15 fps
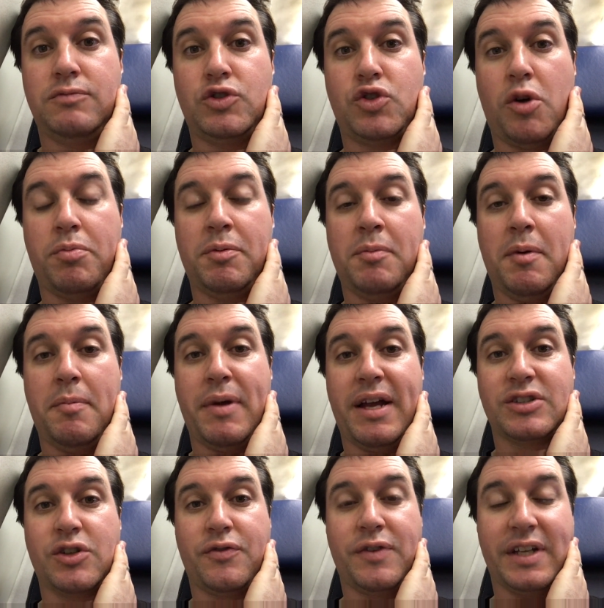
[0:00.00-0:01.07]
dropping my
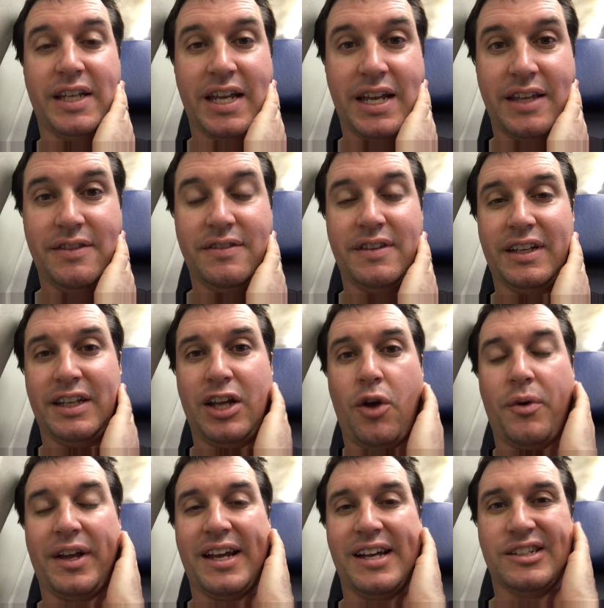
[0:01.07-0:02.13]
bags off again, then
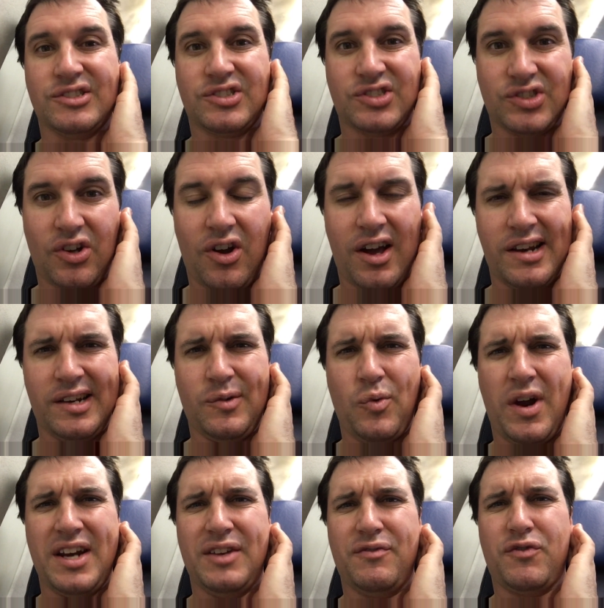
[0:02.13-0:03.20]
going outside and
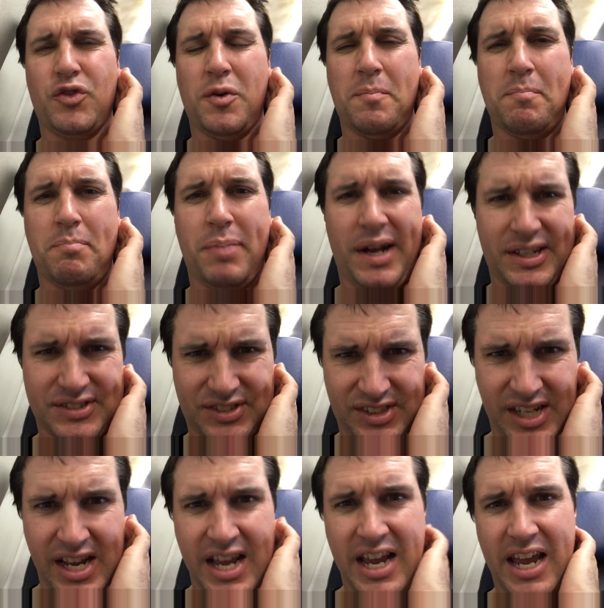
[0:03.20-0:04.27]
waiting for a bus,
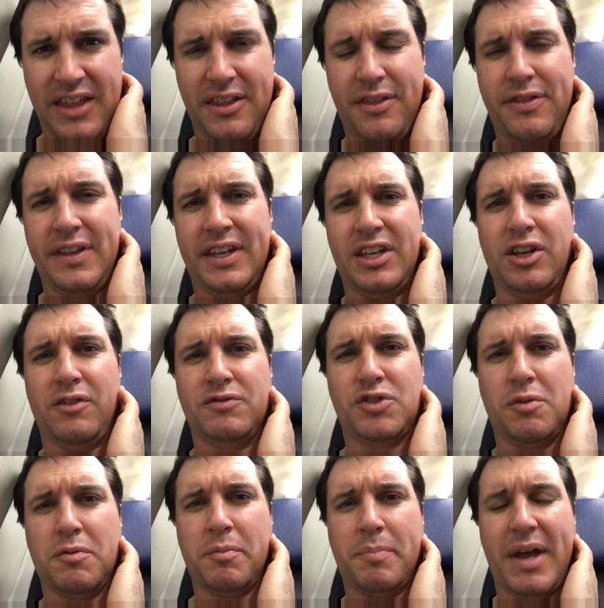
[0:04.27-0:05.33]
and then thinking I've
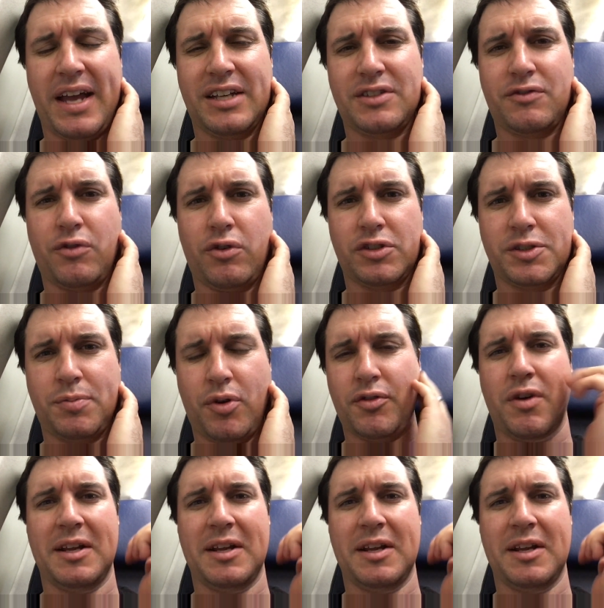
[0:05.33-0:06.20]
dropped the bags in the wrong spot,